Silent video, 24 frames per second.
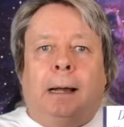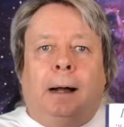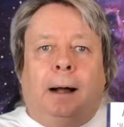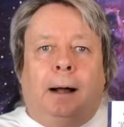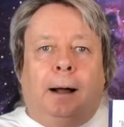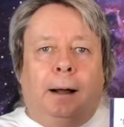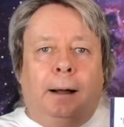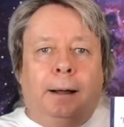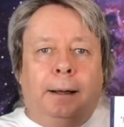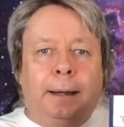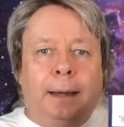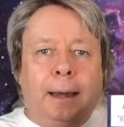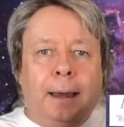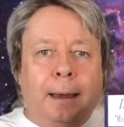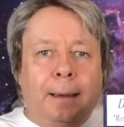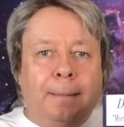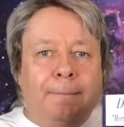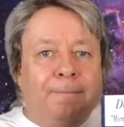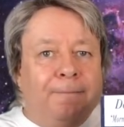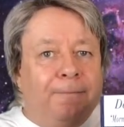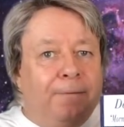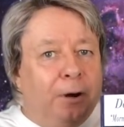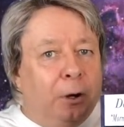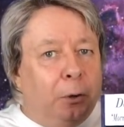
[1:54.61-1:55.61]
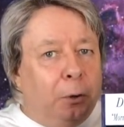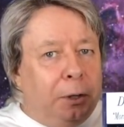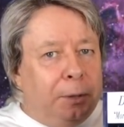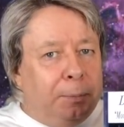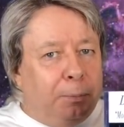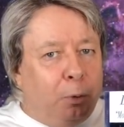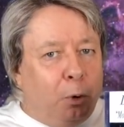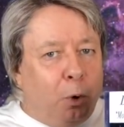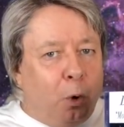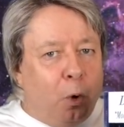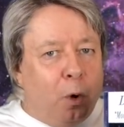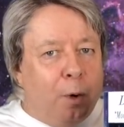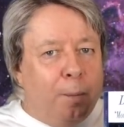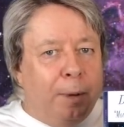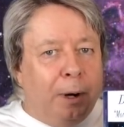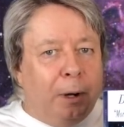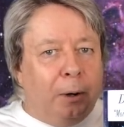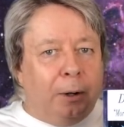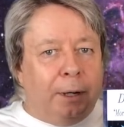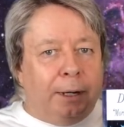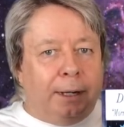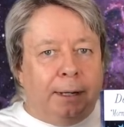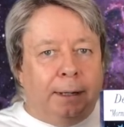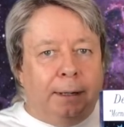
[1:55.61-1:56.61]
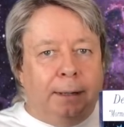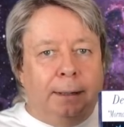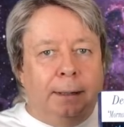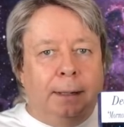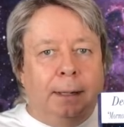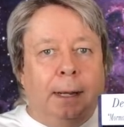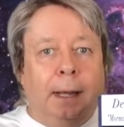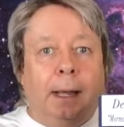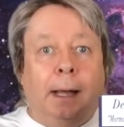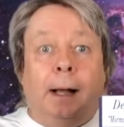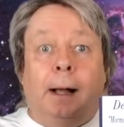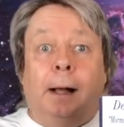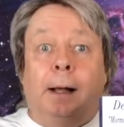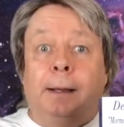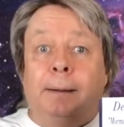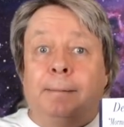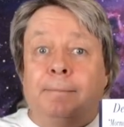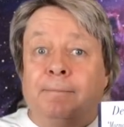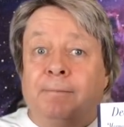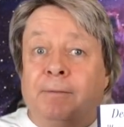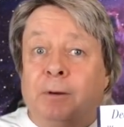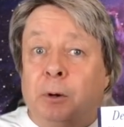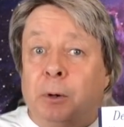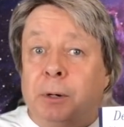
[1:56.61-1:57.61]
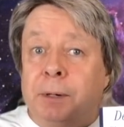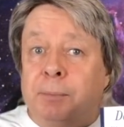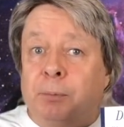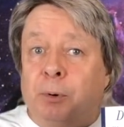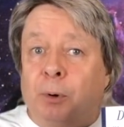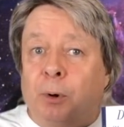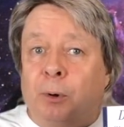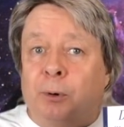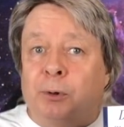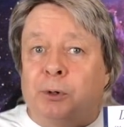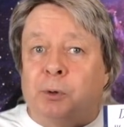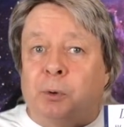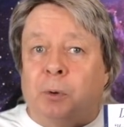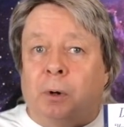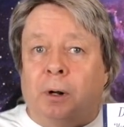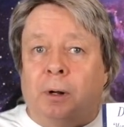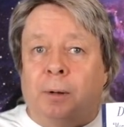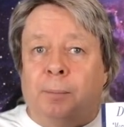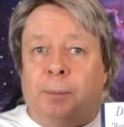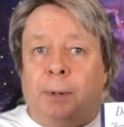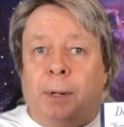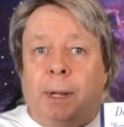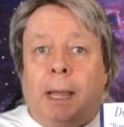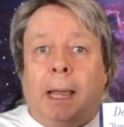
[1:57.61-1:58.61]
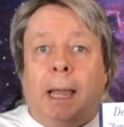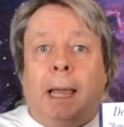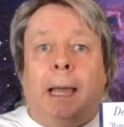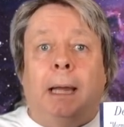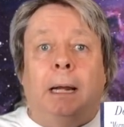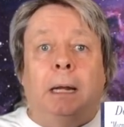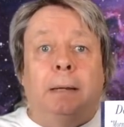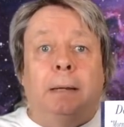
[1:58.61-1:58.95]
I am very pro-American, I am very pro-Trump, and